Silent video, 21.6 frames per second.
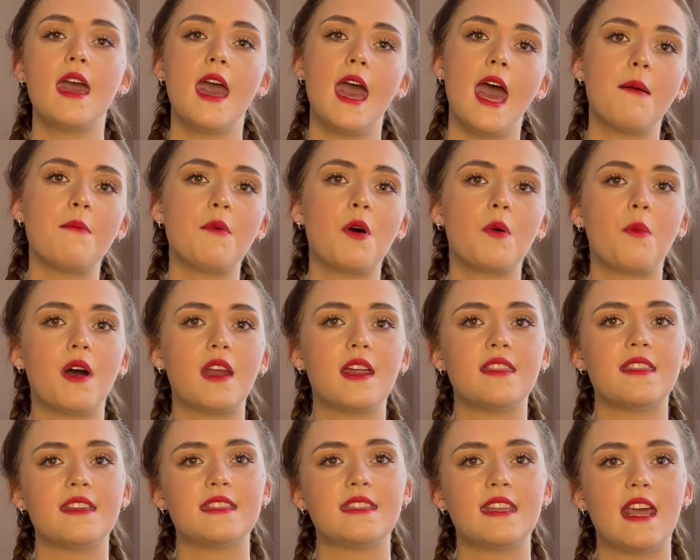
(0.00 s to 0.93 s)
Emma
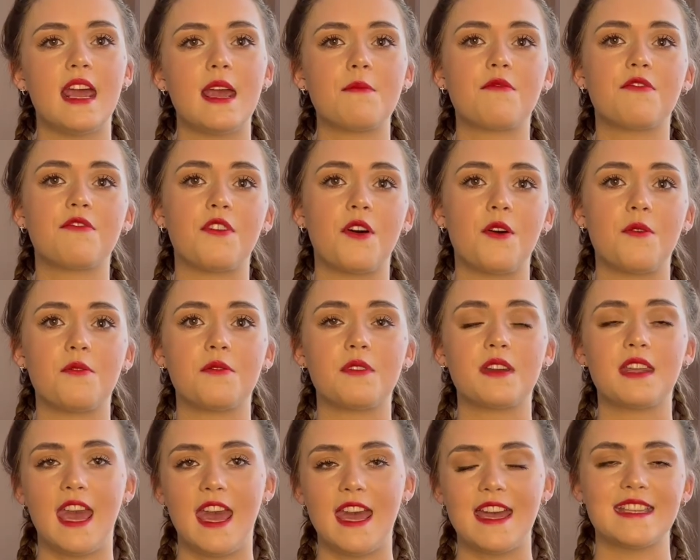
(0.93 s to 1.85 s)
wanted the same phone
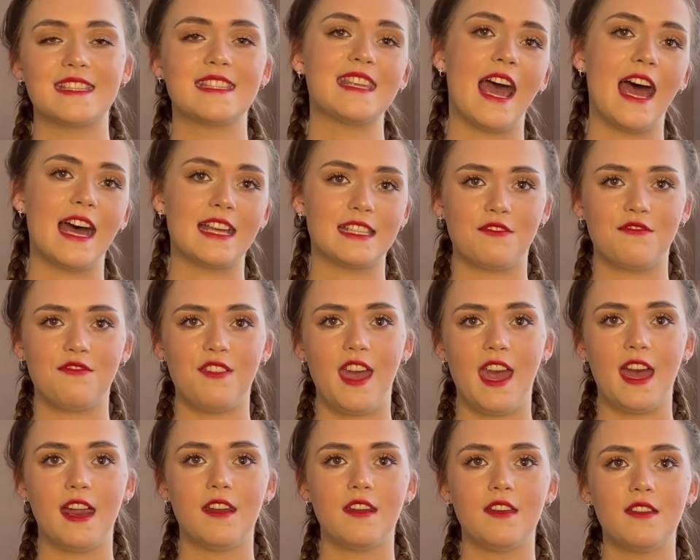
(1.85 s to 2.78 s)
case as a
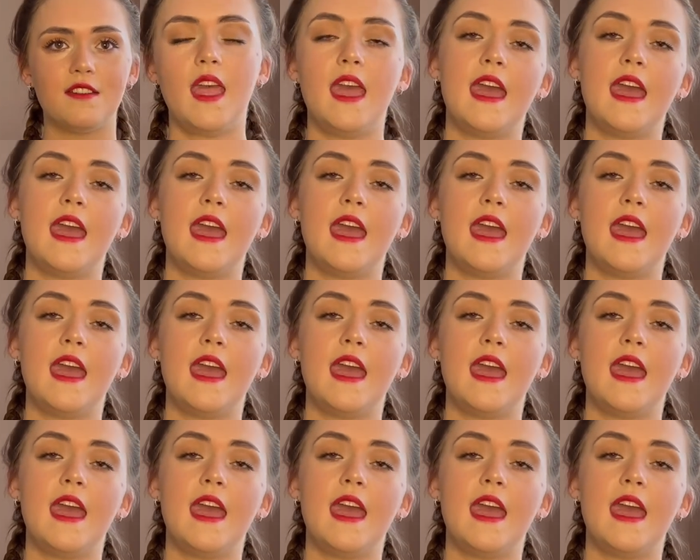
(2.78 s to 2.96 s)
fan.